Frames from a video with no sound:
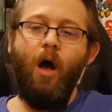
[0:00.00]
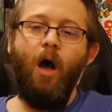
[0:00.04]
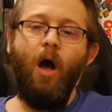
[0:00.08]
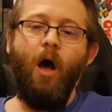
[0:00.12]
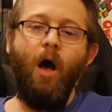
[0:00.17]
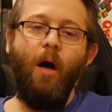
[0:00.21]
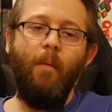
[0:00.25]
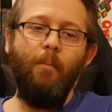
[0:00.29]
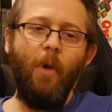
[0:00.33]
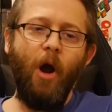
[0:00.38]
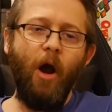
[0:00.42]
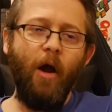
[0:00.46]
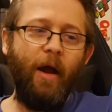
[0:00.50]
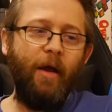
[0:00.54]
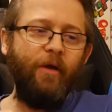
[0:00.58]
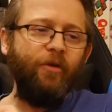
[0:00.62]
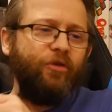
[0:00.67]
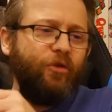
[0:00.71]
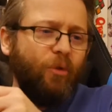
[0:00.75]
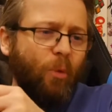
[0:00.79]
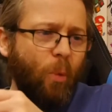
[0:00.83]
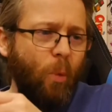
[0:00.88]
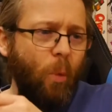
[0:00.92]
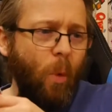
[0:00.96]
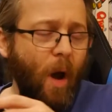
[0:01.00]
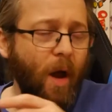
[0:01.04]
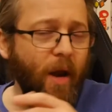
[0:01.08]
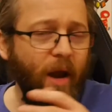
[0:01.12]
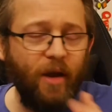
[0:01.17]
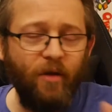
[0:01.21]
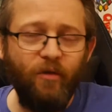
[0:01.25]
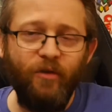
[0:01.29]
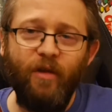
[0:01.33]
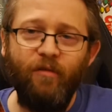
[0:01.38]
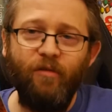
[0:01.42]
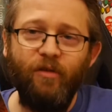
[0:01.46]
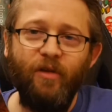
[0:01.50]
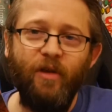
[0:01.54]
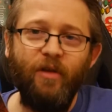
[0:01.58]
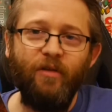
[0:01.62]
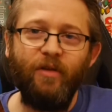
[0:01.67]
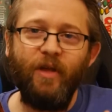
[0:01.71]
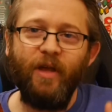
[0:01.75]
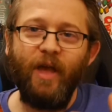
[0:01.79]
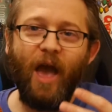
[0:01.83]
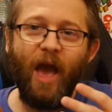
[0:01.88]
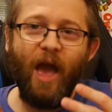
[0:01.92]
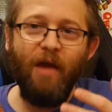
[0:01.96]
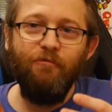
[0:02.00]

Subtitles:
Alright, so one I just have to say is, like,